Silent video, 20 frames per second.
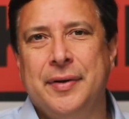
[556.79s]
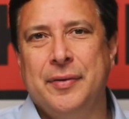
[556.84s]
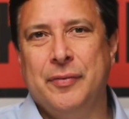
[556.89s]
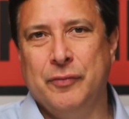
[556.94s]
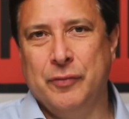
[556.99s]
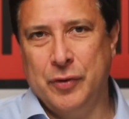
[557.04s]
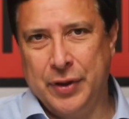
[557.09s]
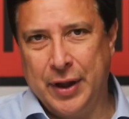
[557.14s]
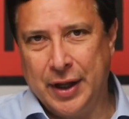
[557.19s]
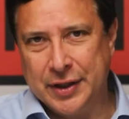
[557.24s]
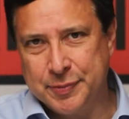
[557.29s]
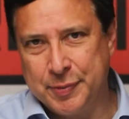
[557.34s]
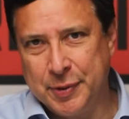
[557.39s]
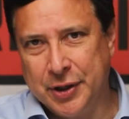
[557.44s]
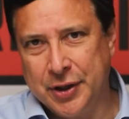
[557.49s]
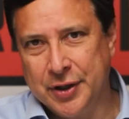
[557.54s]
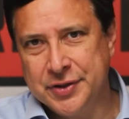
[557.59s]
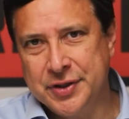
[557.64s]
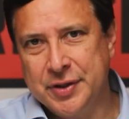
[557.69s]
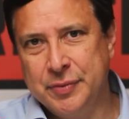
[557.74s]
Well, that's
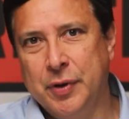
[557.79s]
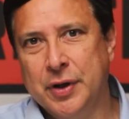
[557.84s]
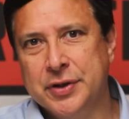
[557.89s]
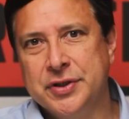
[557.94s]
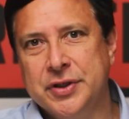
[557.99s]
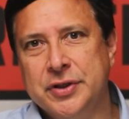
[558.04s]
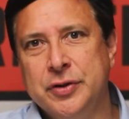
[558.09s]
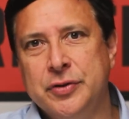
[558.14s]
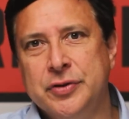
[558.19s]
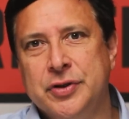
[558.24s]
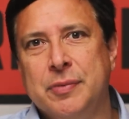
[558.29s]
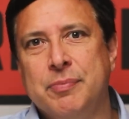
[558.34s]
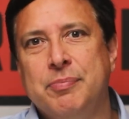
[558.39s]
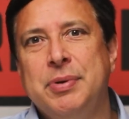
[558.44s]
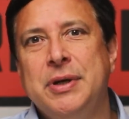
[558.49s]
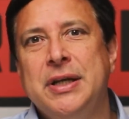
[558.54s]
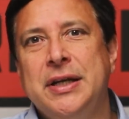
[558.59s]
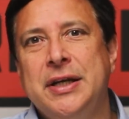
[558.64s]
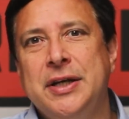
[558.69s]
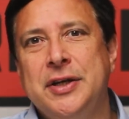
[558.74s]
because he wasn't using
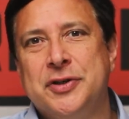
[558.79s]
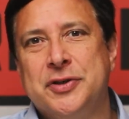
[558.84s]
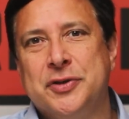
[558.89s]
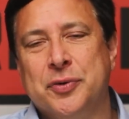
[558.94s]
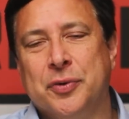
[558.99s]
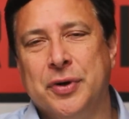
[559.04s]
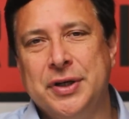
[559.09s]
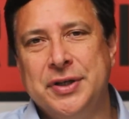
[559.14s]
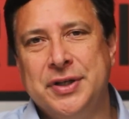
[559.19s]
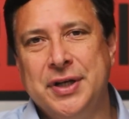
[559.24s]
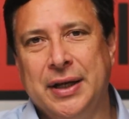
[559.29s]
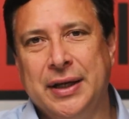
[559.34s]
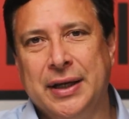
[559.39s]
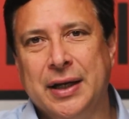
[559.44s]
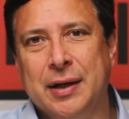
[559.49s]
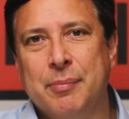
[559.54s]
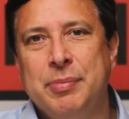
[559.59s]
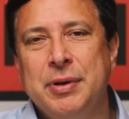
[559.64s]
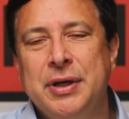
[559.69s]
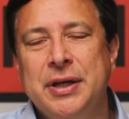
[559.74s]
BD storytelling
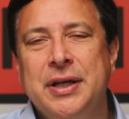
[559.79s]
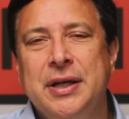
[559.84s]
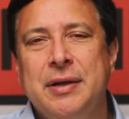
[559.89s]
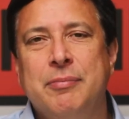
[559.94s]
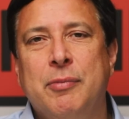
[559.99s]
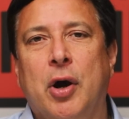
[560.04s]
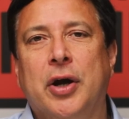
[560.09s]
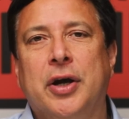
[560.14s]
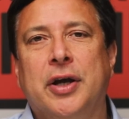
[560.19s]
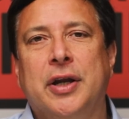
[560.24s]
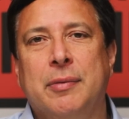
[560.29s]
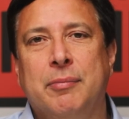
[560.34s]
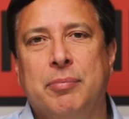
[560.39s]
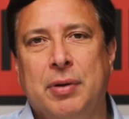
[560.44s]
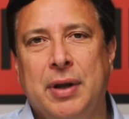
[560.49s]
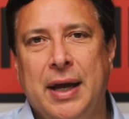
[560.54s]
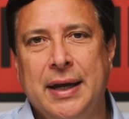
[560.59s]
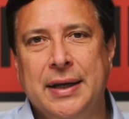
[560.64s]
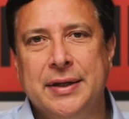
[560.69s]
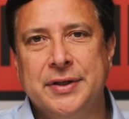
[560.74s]
and a BD marketing
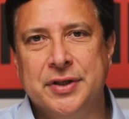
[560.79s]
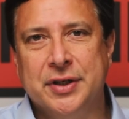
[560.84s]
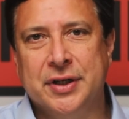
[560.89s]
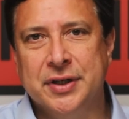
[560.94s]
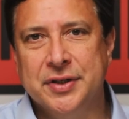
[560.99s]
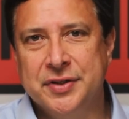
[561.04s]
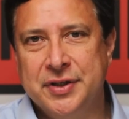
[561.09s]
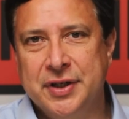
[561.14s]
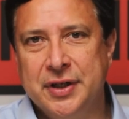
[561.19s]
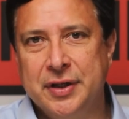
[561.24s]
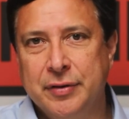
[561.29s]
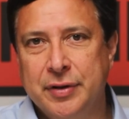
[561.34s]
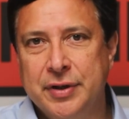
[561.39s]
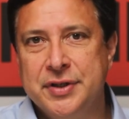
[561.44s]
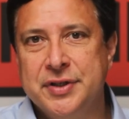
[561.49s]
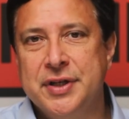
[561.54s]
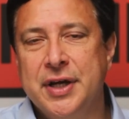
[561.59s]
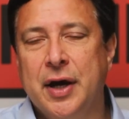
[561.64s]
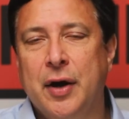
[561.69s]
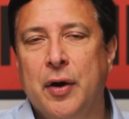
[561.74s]
plan to continually
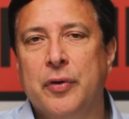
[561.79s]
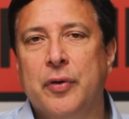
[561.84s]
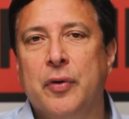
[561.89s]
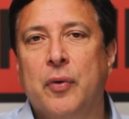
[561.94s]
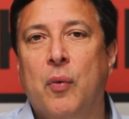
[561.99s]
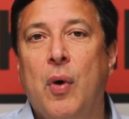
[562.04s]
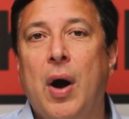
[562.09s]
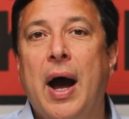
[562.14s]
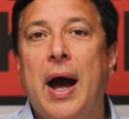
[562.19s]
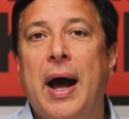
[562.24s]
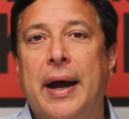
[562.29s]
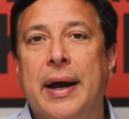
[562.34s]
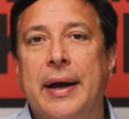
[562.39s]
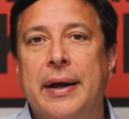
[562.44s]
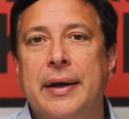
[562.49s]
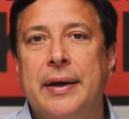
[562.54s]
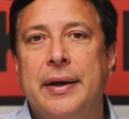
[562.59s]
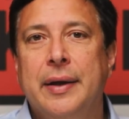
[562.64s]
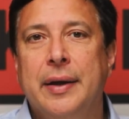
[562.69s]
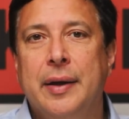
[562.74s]
tell the why
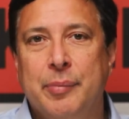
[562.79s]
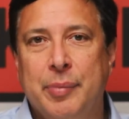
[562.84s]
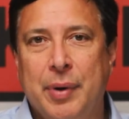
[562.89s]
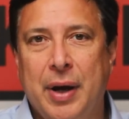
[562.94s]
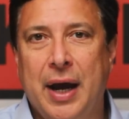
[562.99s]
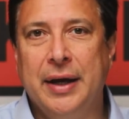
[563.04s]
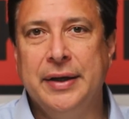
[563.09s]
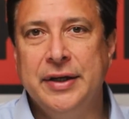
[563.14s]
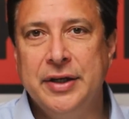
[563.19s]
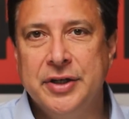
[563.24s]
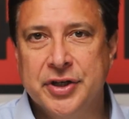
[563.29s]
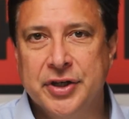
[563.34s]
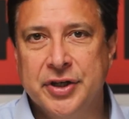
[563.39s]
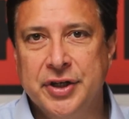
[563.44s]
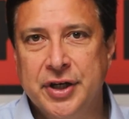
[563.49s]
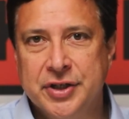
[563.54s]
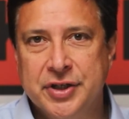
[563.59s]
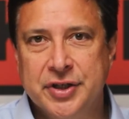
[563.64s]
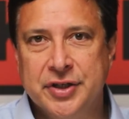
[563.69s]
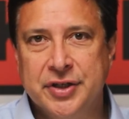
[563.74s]
behind each
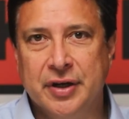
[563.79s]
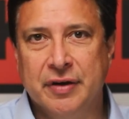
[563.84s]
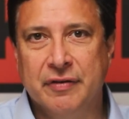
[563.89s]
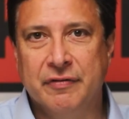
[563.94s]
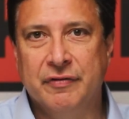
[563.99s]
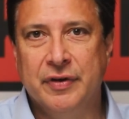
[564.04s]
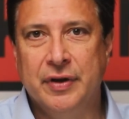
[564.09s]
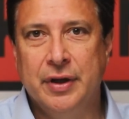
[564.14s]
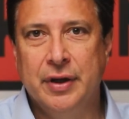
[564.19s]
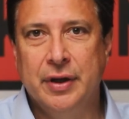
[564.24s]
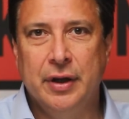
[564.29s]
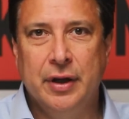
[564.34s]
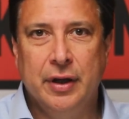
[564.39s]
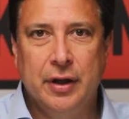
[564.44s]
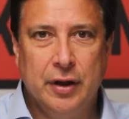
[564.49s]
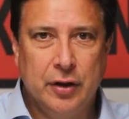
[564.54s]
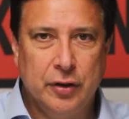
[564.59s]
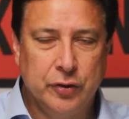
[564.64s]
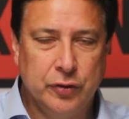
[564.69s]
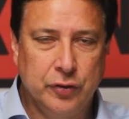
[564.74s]
initiative.
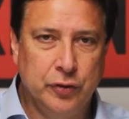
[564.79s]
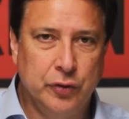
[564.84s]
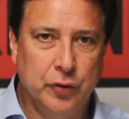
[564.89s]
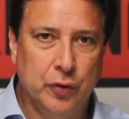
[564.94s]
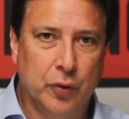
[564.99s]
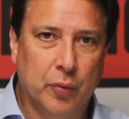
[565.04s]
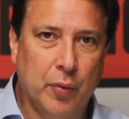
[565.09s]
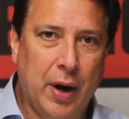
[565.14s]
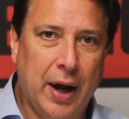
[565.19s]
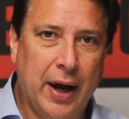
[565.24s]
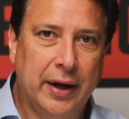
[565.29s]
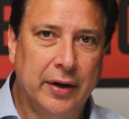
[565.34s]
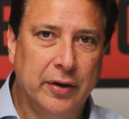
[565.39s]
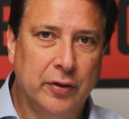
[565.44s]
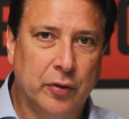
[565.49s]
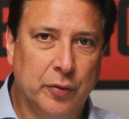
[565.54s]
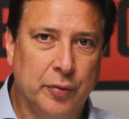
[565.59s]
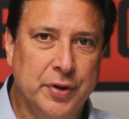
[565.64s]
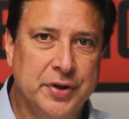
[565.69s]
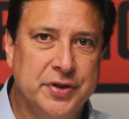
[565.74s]
Your why
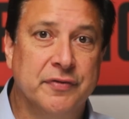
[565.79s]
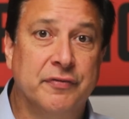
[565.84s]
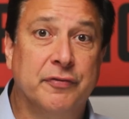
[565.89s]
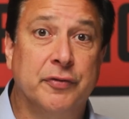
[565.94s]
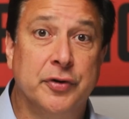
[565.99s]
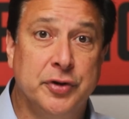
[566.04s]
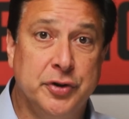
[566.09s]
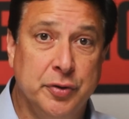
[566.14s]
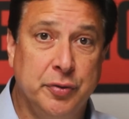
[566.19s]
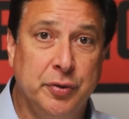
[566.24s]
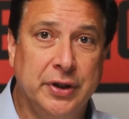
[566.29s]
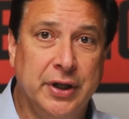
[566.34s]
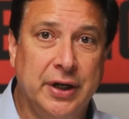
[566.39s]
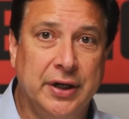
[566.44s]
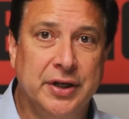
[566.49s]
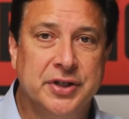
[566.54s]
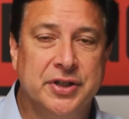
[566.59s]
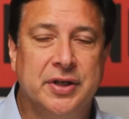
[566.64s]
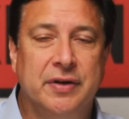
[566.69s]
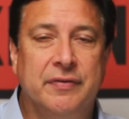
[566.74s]
or reason for doing the
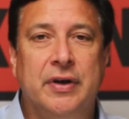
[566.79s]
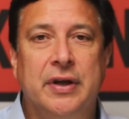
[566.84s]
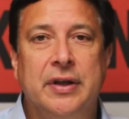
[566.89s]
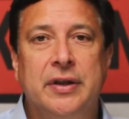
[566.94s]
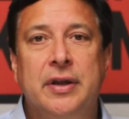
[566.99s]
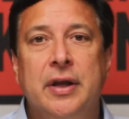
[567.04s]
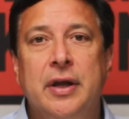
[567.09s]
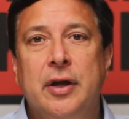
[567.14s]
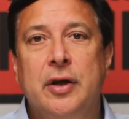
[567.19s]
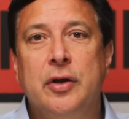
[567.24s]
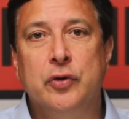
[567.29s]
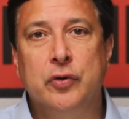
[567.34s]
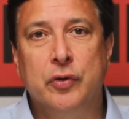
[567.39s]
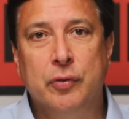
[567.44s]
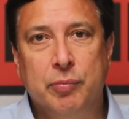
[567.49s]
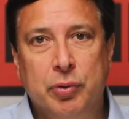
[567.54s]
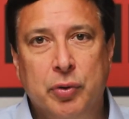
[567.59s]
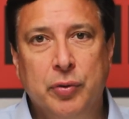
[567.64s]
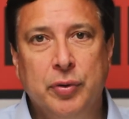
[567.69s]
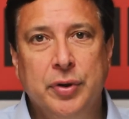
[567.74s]
initiative, and your
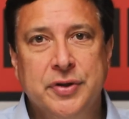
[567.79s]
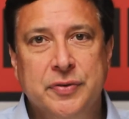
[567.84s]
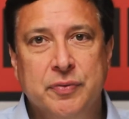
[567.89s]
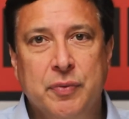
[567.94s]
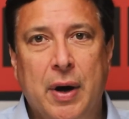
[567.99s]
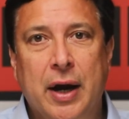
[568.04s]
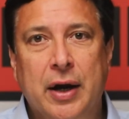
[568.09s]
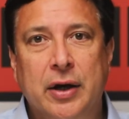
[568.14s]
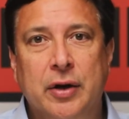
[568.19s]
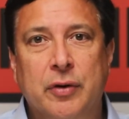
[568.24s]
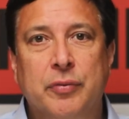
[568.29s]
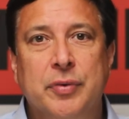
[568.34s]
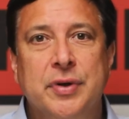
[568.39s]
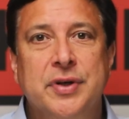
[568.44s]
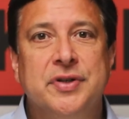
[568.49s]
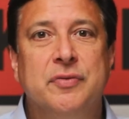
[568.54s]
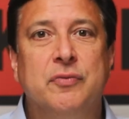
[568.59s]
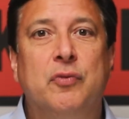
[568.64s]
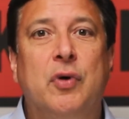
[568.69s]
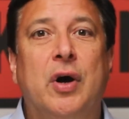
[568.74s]
employees' why or
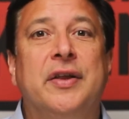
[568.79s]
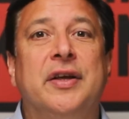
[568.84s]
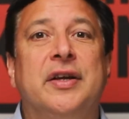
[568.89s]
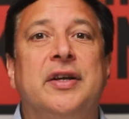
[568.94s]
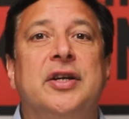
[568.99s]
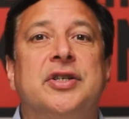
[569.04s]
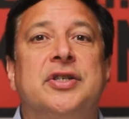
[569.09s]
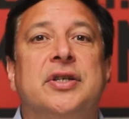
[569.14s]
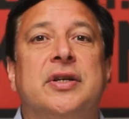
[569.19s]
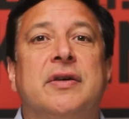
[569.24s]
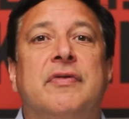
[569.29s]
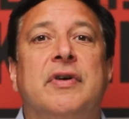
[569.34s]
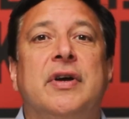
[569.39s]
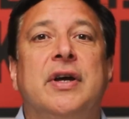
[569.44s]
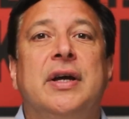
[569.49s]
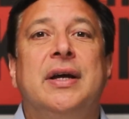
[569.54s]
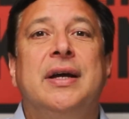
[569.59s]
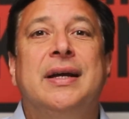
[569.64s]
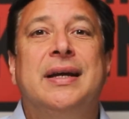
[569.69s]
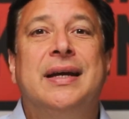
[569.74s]
reason why the initiative
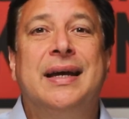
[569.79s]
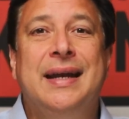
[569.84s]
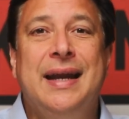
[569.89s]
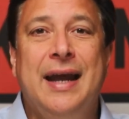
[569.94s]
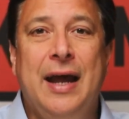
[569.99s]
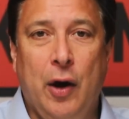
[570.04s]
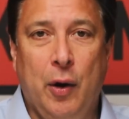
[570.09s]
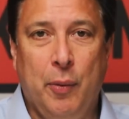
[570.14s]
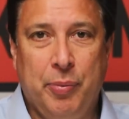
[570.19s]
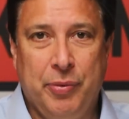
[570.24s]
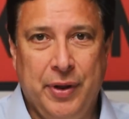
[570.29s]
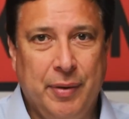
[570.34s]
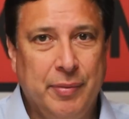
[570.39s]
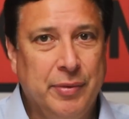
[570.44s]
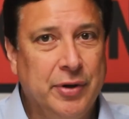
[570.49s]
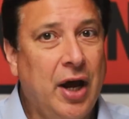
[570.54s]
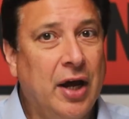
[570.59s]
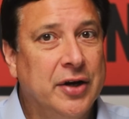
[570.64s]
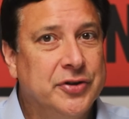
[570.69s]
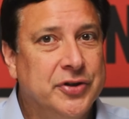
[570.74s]
can help them,
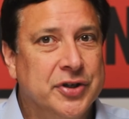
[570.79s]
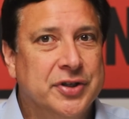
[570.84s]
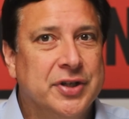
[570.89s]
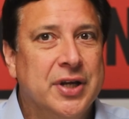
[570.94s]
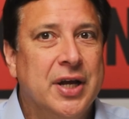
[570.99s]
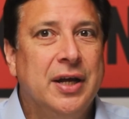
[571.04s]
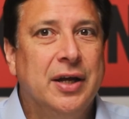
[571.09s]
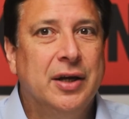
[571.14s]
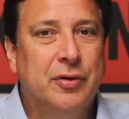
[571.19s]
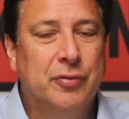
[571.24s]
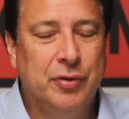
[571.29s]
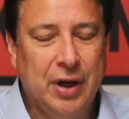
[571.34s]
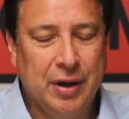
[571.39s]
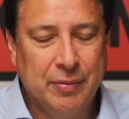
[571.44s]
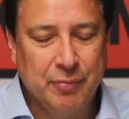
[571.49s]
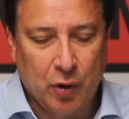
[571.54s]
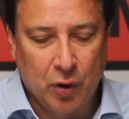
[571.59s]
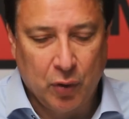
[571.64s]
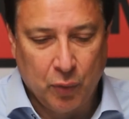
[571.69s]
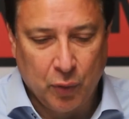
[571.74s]
not just
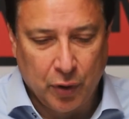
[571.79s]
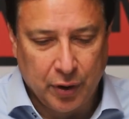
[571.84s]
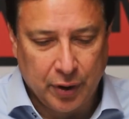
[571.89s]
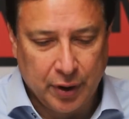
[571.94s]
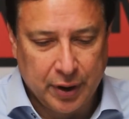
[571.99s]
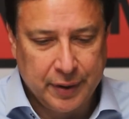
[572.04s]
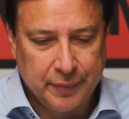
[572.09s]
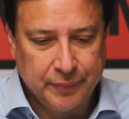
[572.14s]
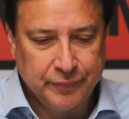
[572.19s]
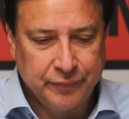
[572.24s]
create more work.